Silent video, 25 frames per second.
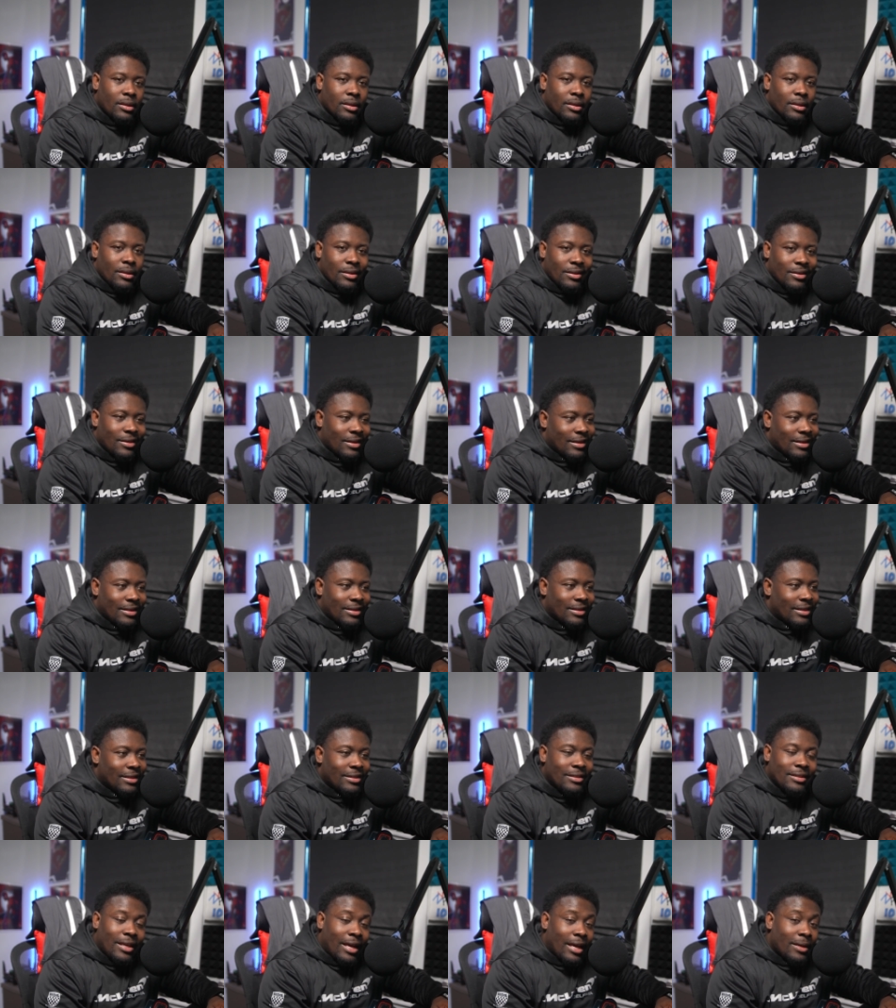Uh,
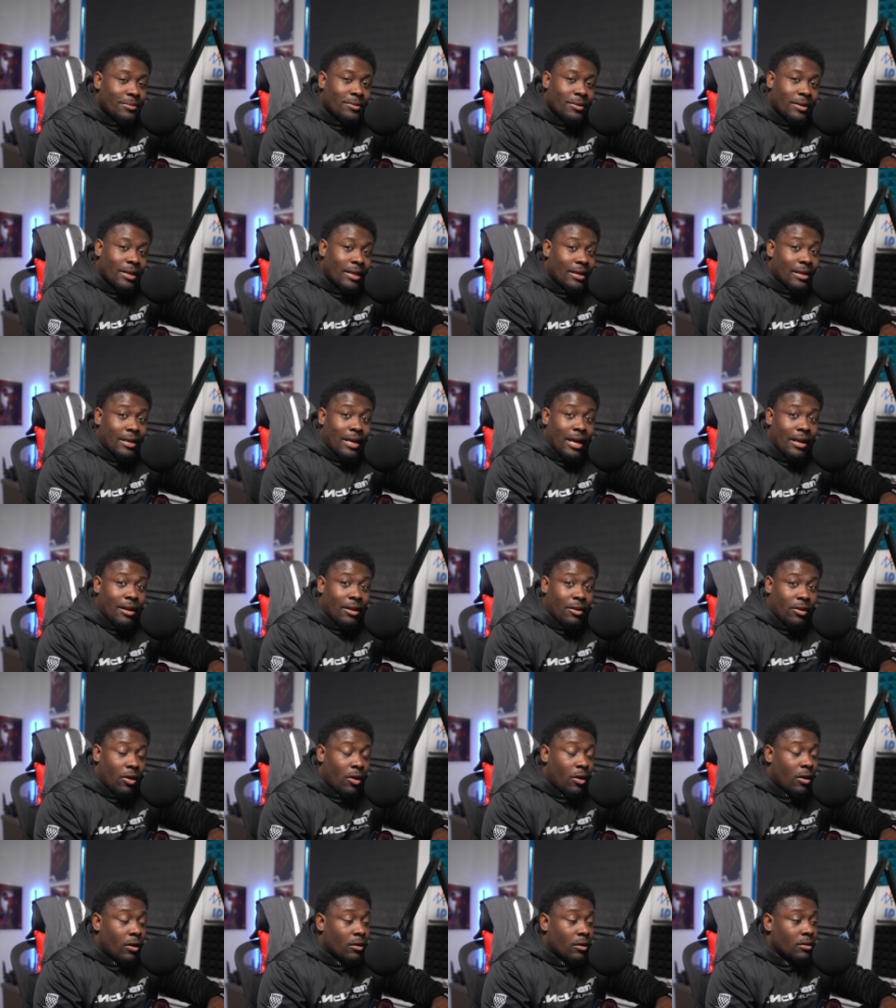these names are getting kind of
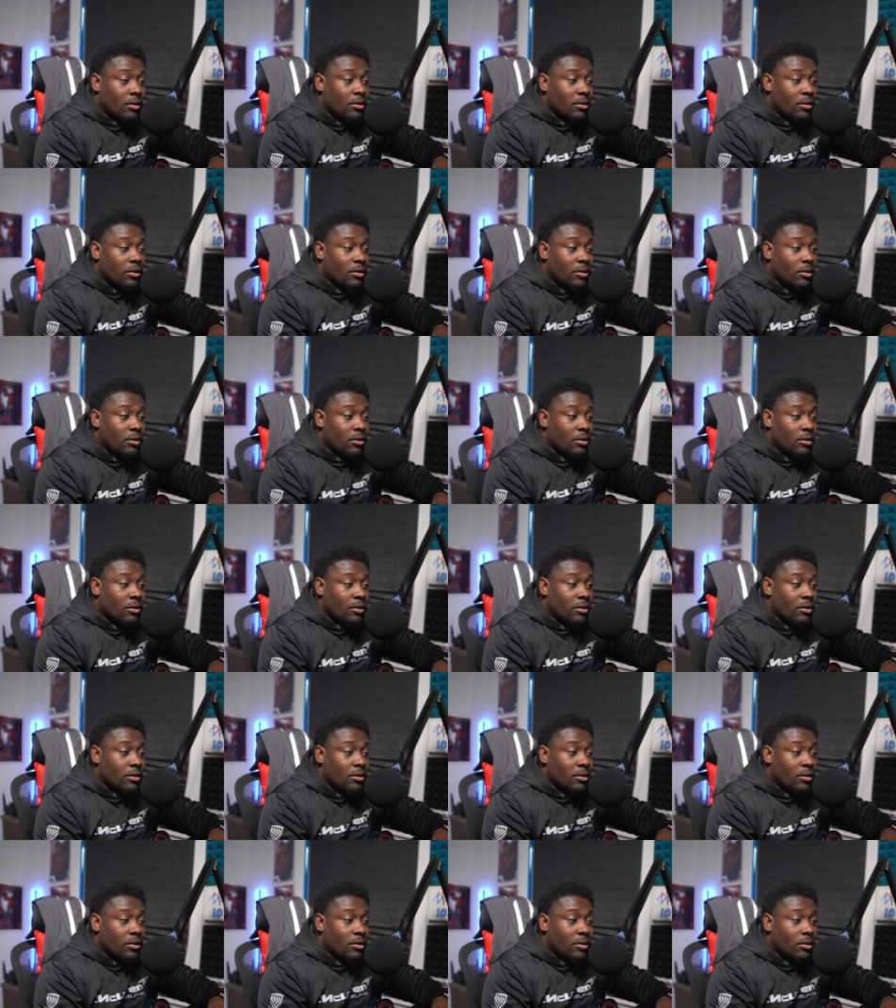long,